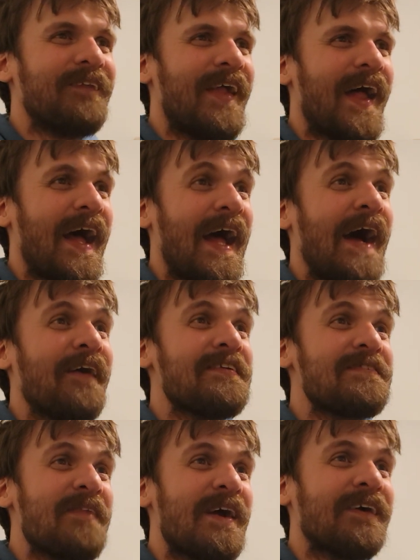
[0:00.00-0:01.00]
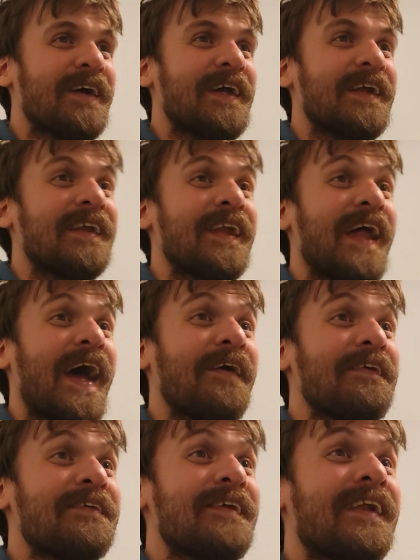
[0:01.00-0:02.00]
House MARIK and
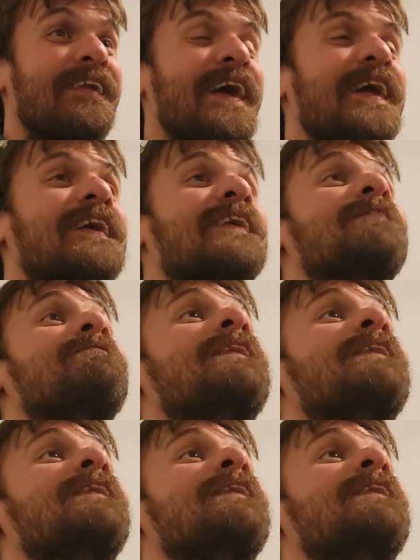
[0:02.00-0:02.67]
how, like,